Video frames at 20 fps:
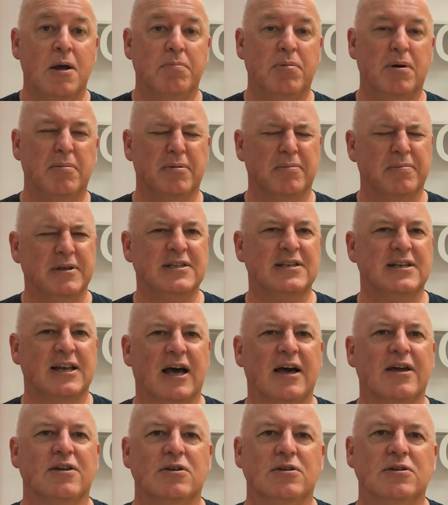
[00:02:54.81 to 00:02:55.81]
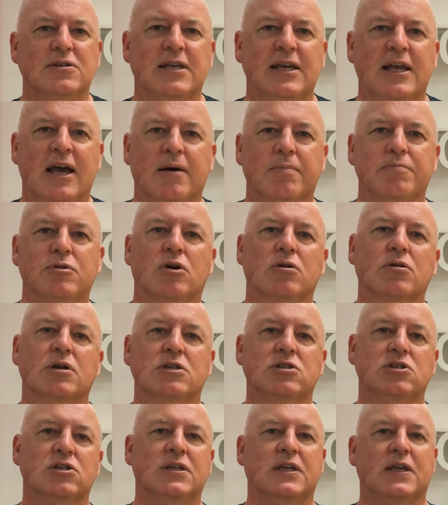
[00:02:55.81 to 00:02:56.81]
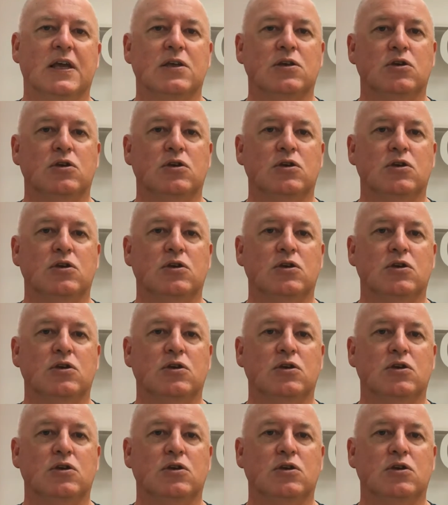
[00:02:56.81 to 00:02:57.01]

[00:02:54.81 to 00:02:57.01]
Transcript: Probably start using Hubdoc and just get